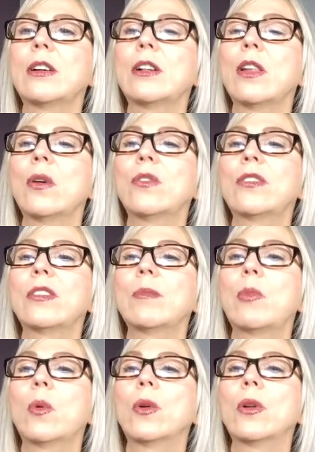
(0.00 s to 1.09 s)
close to the
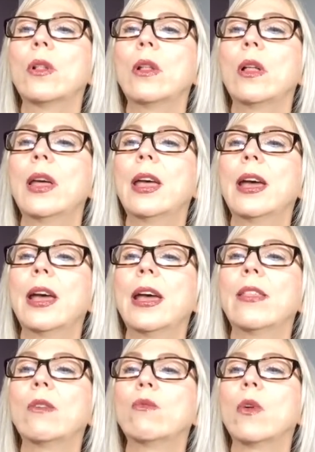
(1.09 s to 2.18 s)
portal
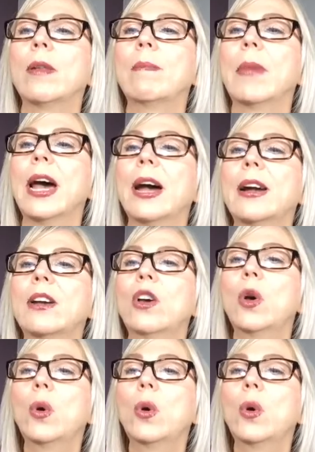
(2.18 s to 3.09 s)
and then run back.